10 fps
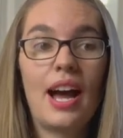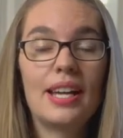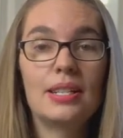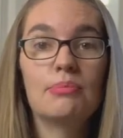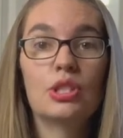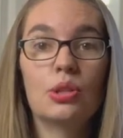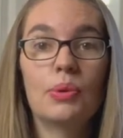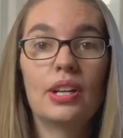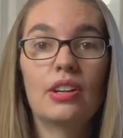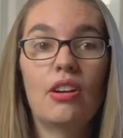items to
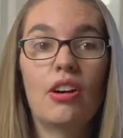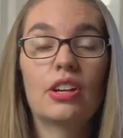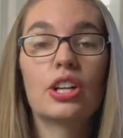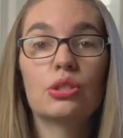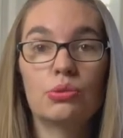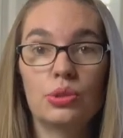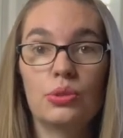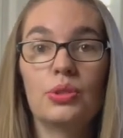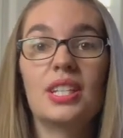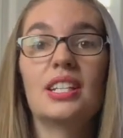wear on our
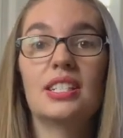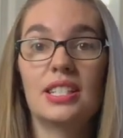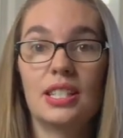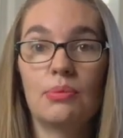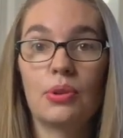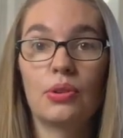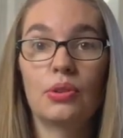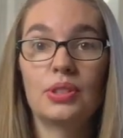cruise and at Disney World,